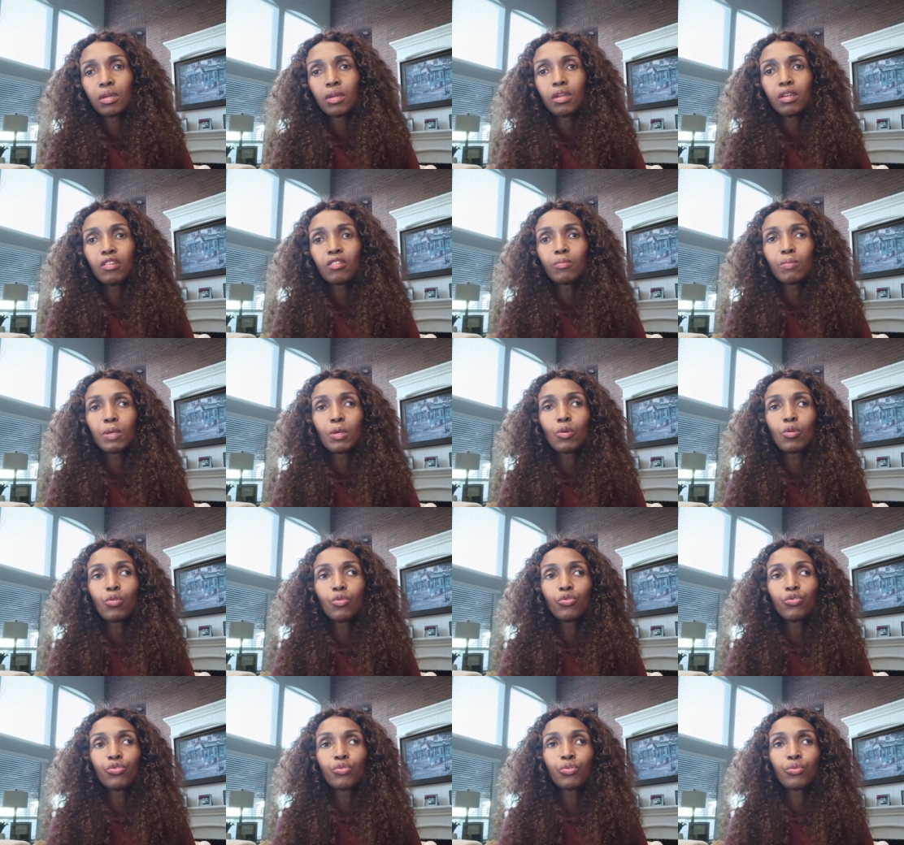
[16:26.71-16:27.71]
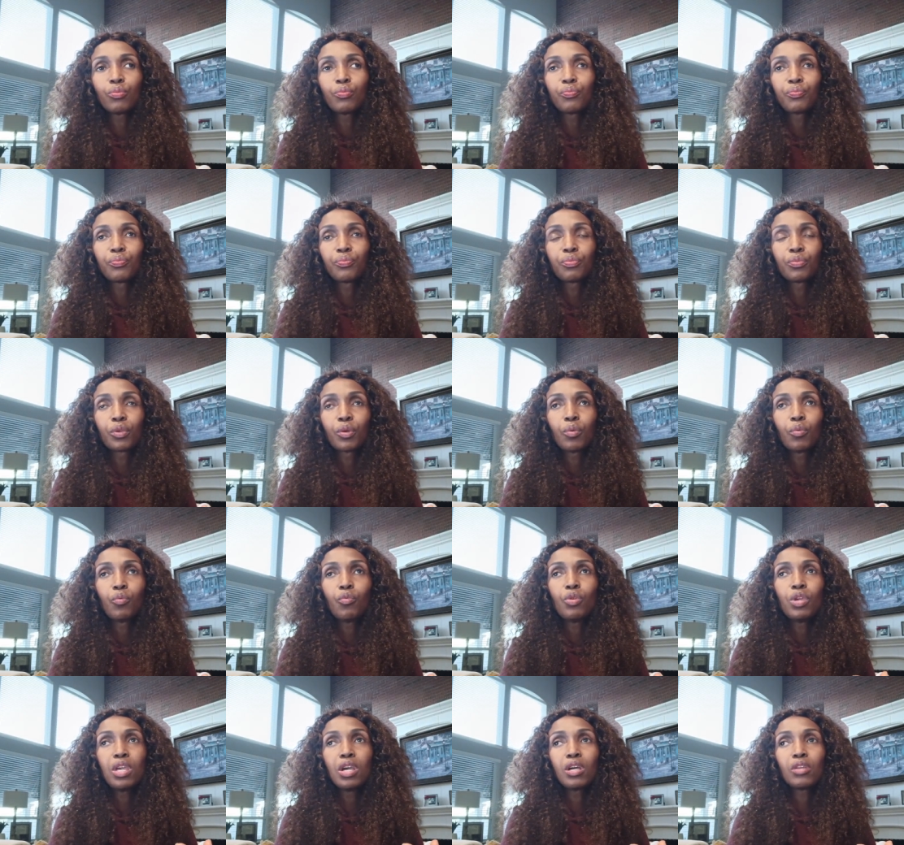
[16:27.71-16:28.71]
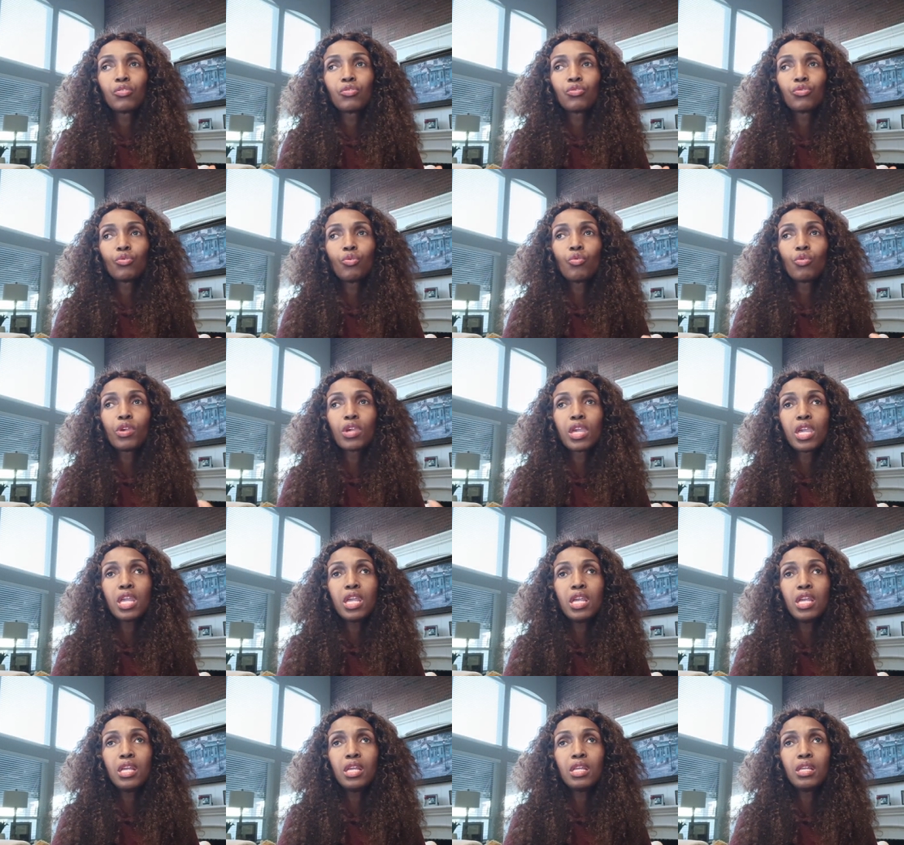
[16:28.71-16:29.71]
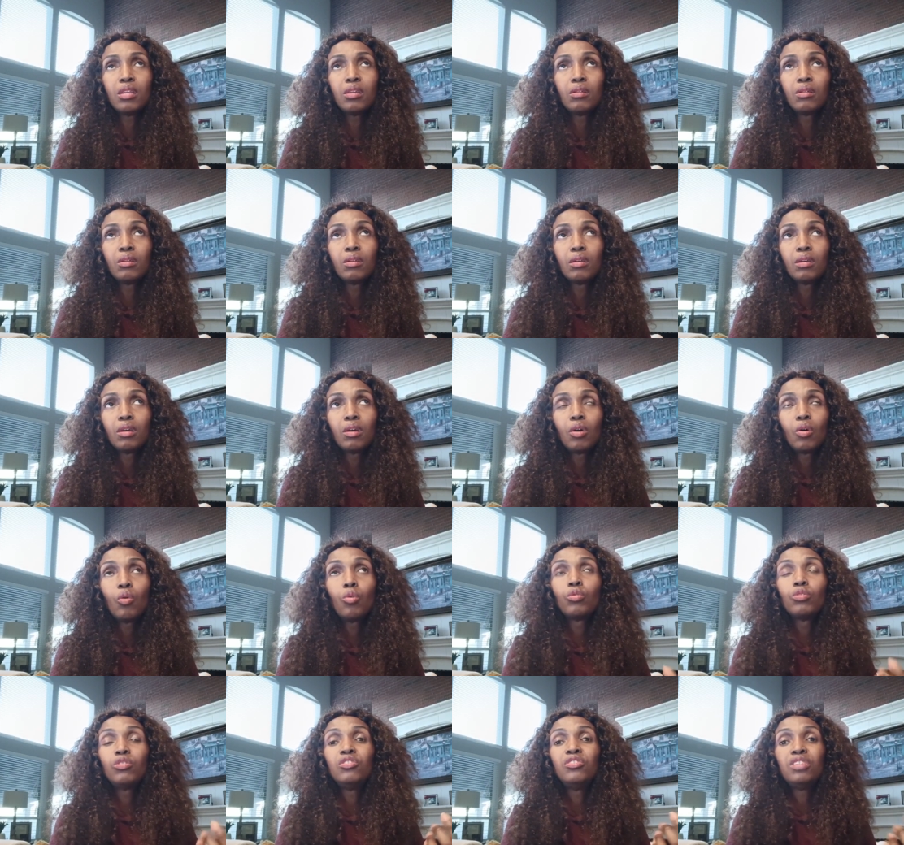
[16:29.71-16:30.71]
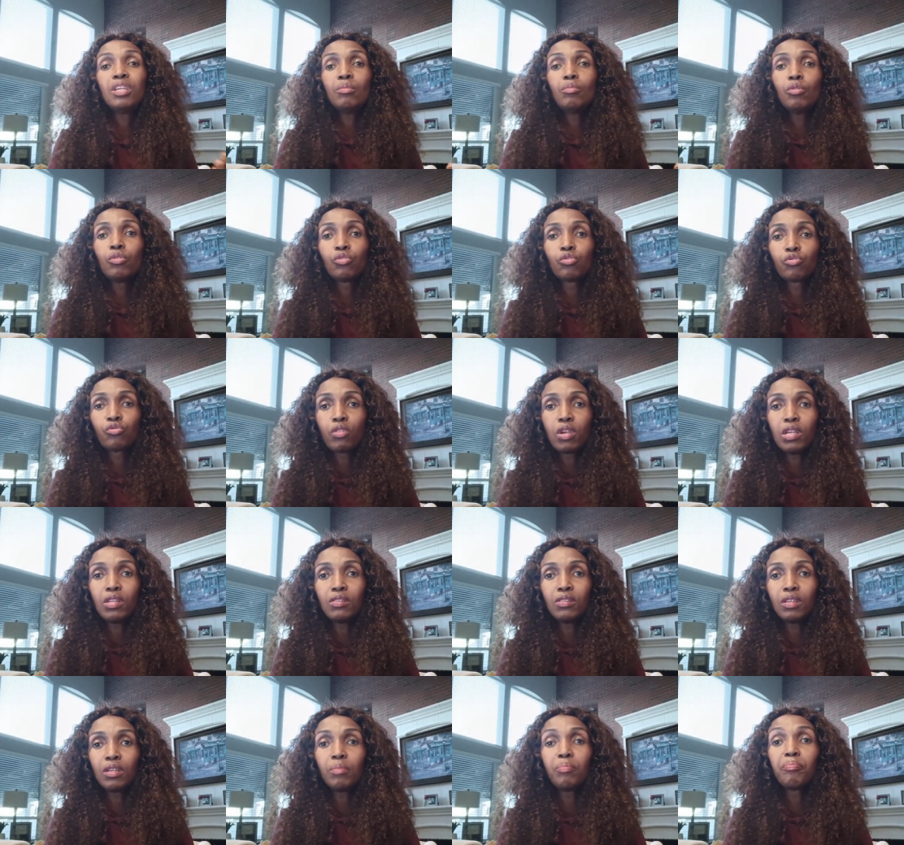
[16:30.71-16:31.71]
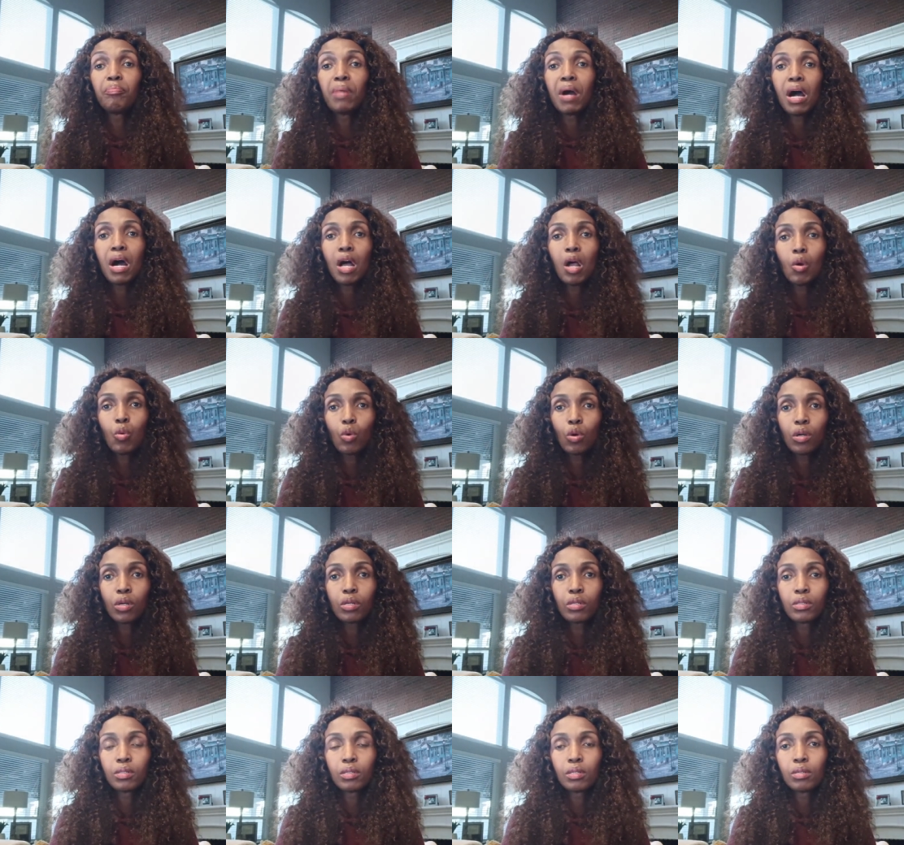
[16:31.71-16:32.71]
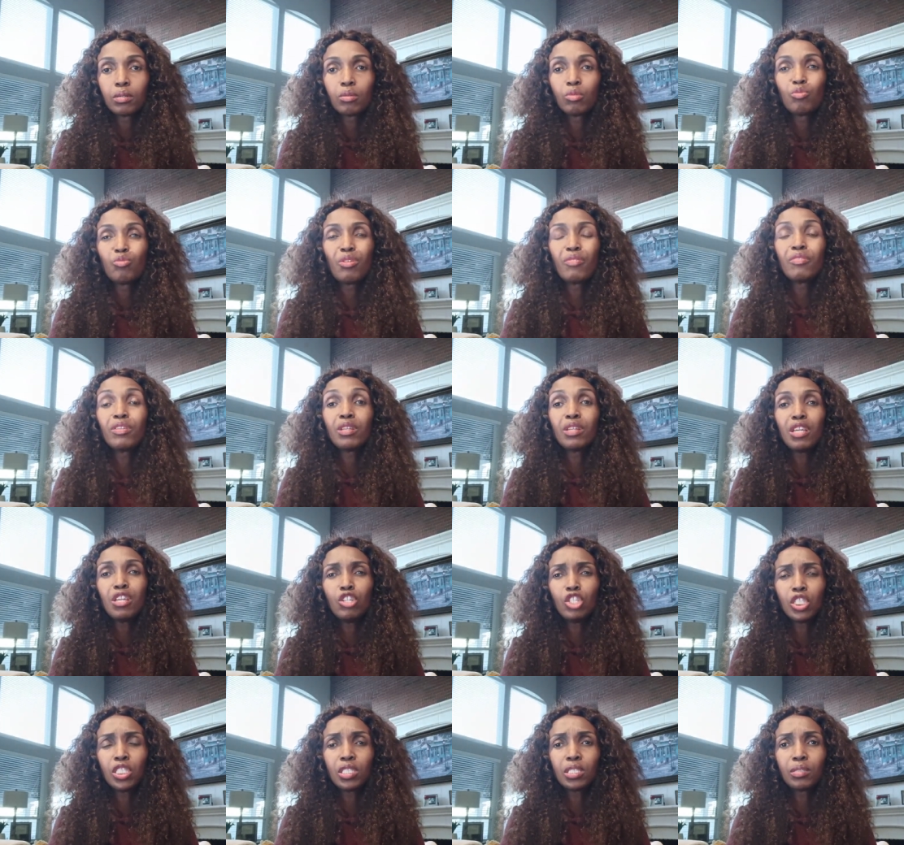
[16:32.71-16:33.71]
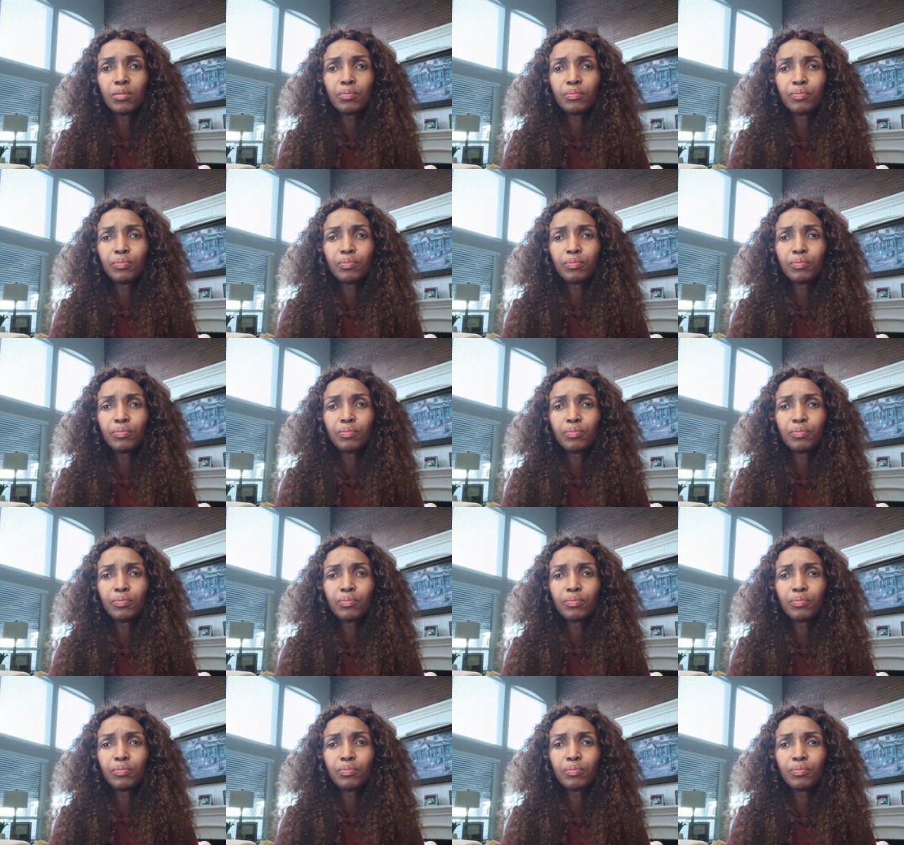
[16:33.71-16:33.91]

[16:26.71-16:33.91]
Is because we are so keen on demonstrating power, revelation,